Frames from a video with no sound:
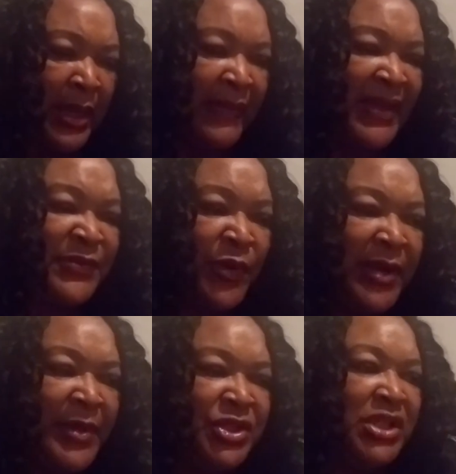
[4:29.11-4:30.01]
And that's
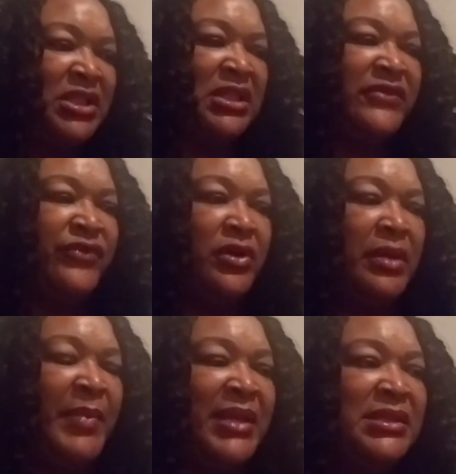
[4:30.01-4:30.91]
pretty much it, just for
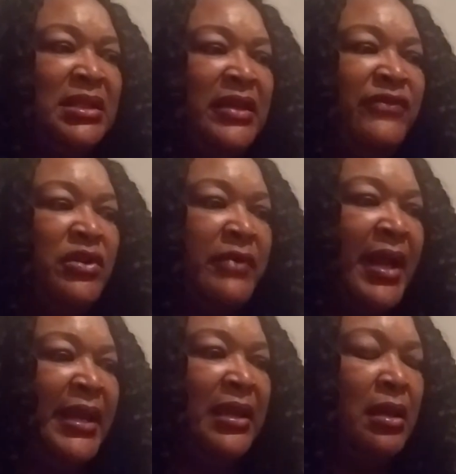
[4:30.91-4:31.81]
basically if you're
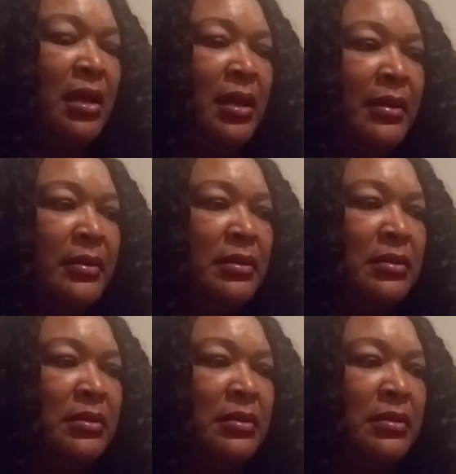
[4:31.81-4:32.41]
writing, and